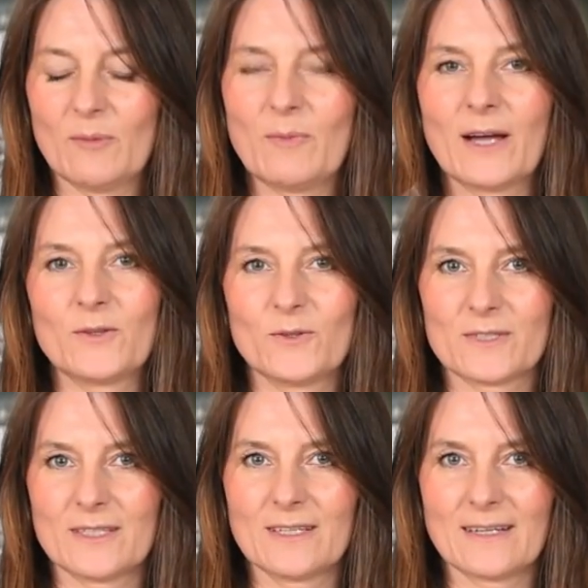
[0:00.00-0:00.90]
by
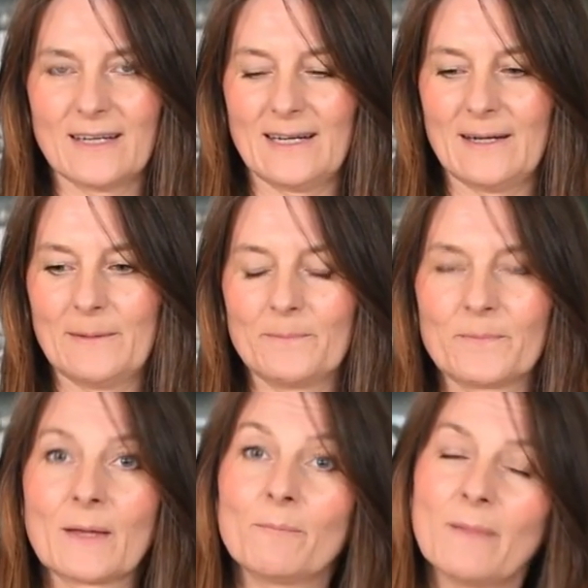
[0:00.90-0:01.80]
using
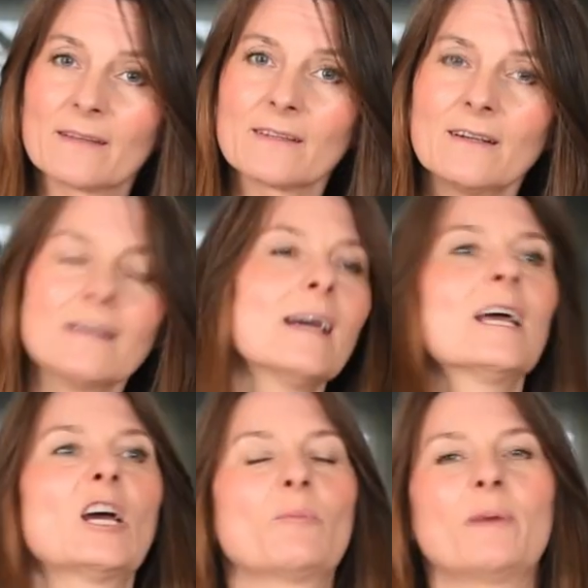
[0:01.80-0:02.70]
metal,
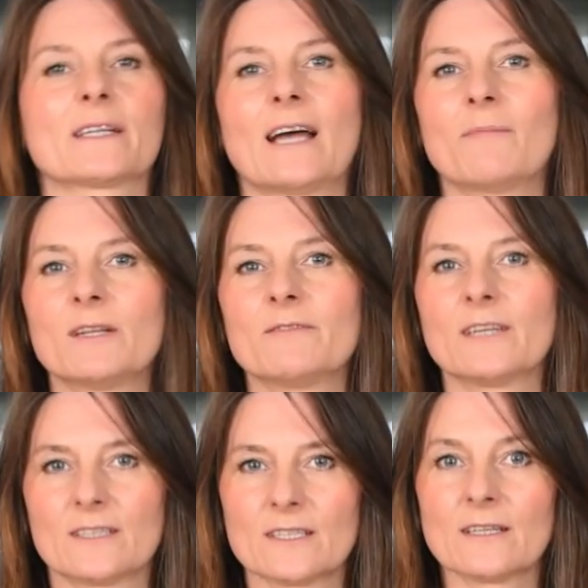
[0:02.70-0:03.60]
but I'm
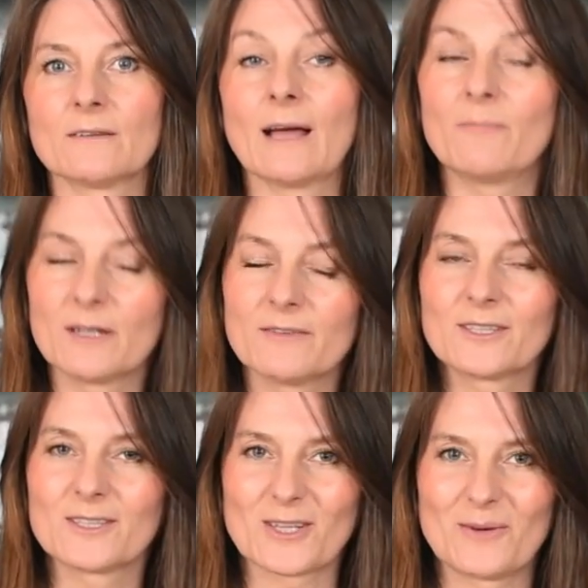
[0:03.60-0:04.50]

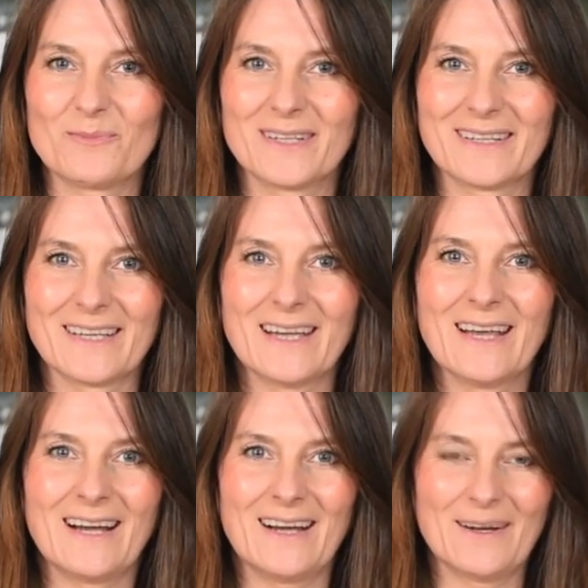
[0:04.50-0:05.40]
leaving this completely
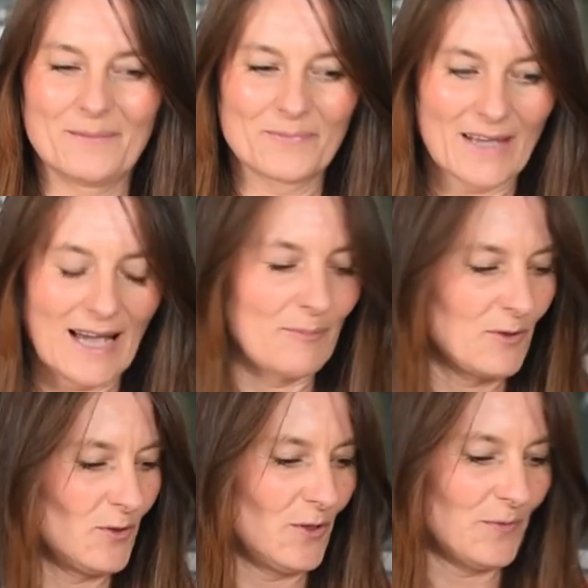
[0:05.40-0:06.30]

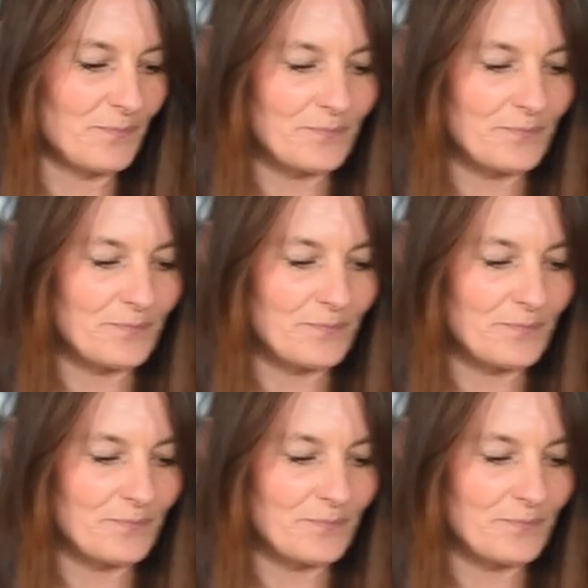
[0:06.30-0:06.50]
up to you.